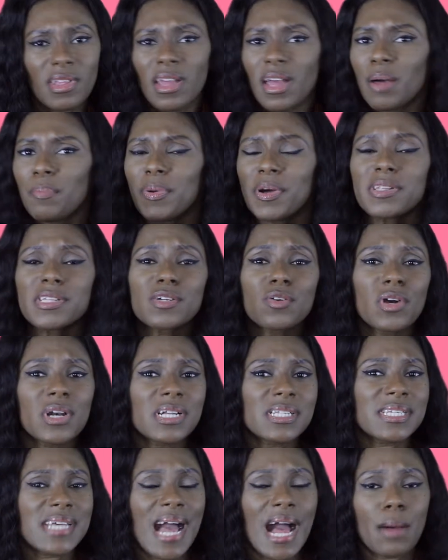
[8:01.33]
a building on
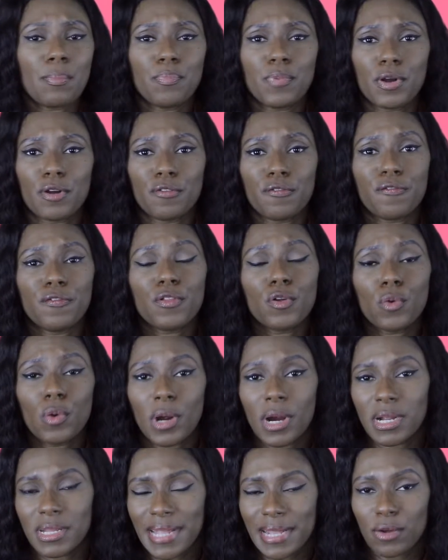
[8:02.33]
a top or
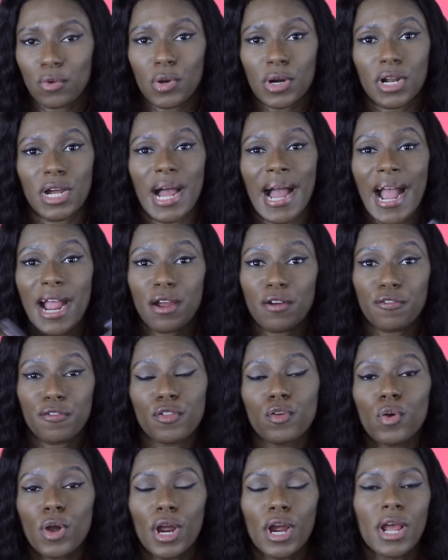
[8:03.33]
floor, like on a higher
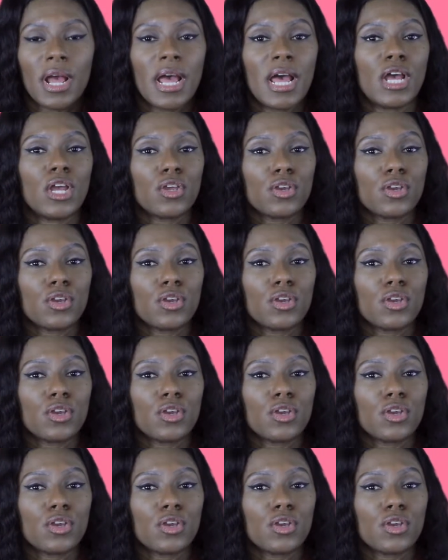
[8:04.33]
floor,